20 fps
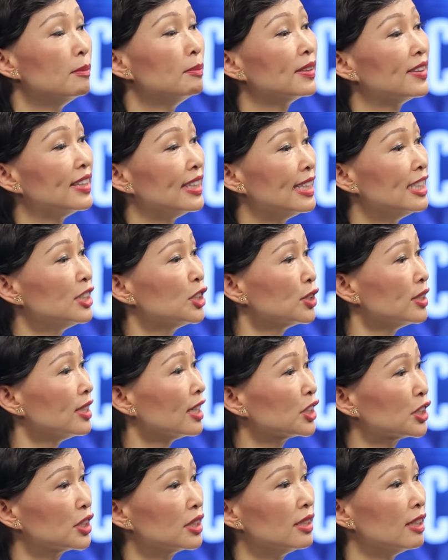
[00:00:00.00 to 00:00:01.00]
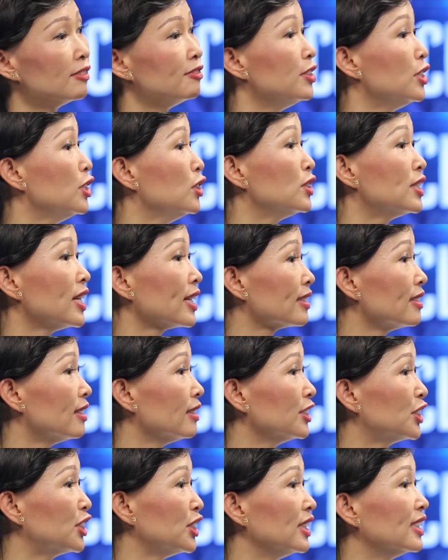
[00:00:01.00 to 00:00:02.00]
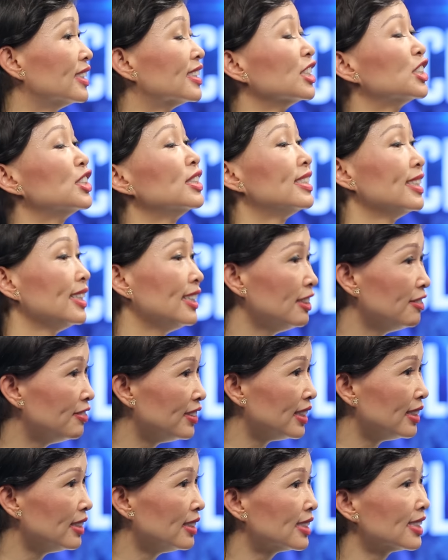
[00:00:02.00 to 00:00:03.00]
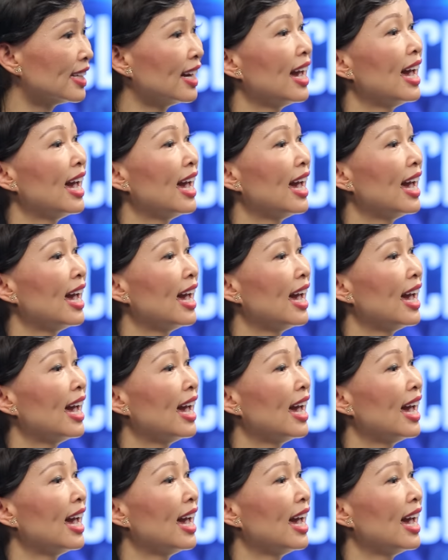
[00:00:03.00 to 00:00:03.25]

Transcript: But the introduction of new technologies such as E Vs